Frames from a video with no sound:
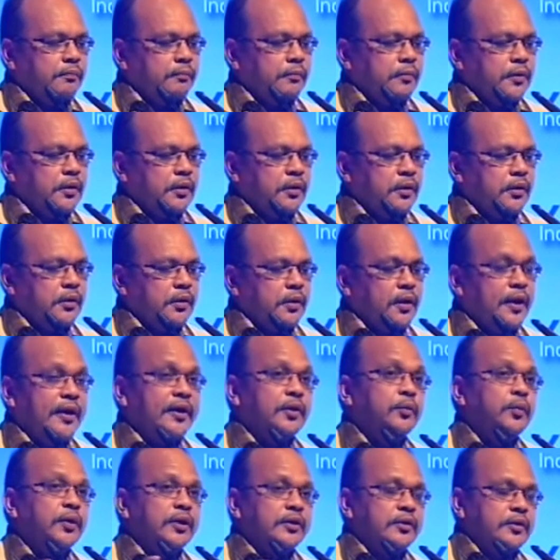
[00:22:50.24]

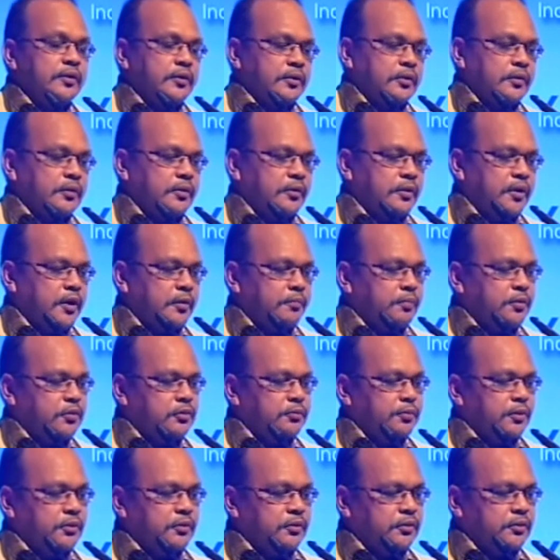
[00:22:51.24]
lightweight
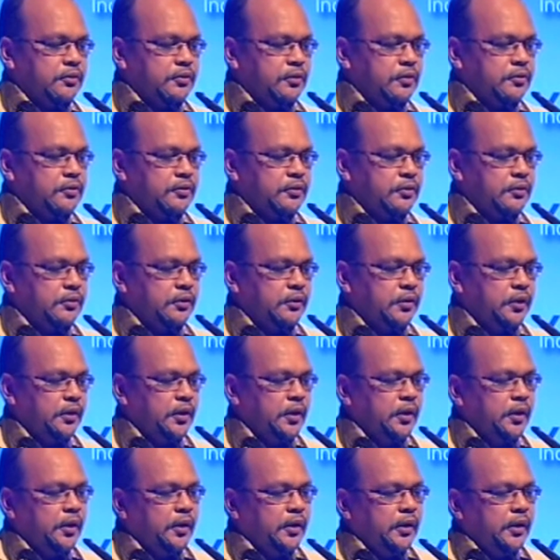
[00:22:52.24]
hyperspectral sensor,
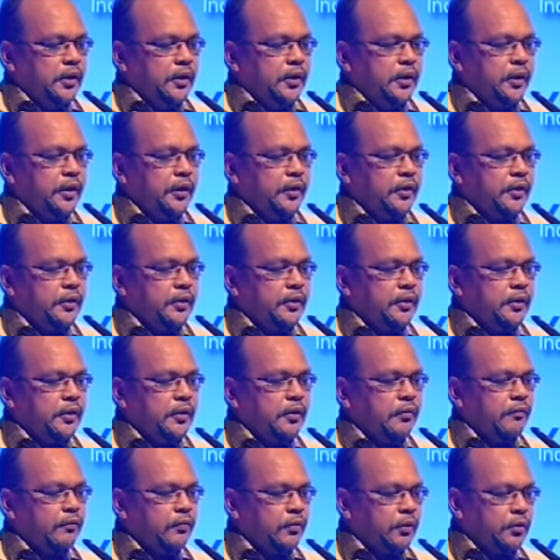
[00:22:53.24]
and
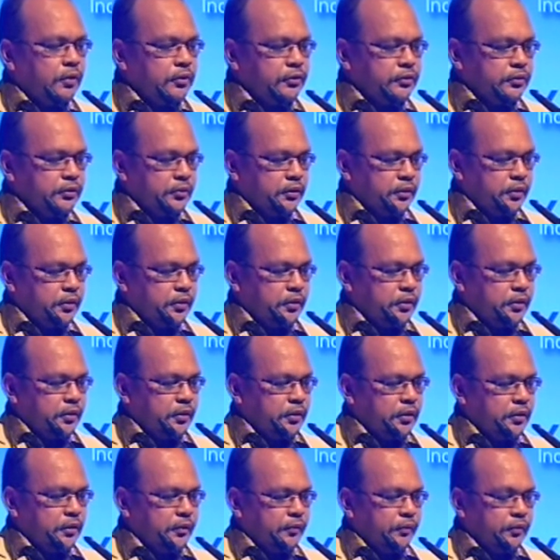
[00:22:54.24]
of course
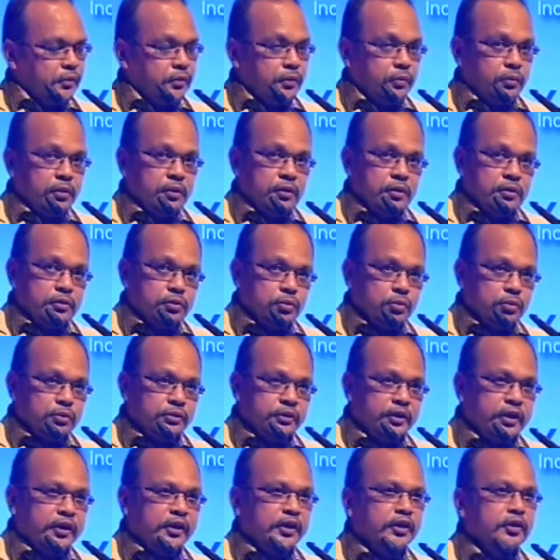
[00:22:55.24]
we are also
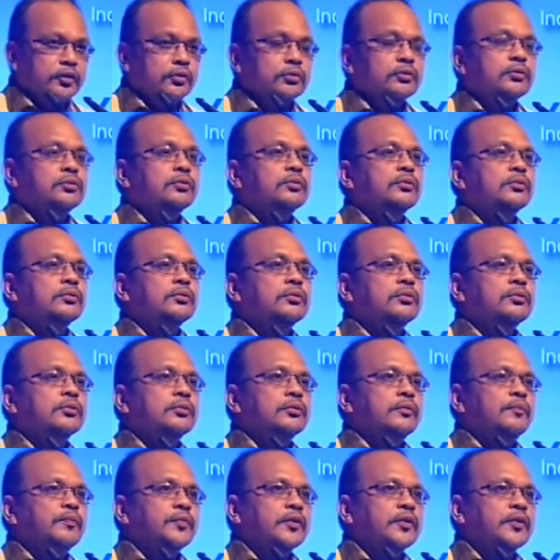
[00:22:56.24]
trying to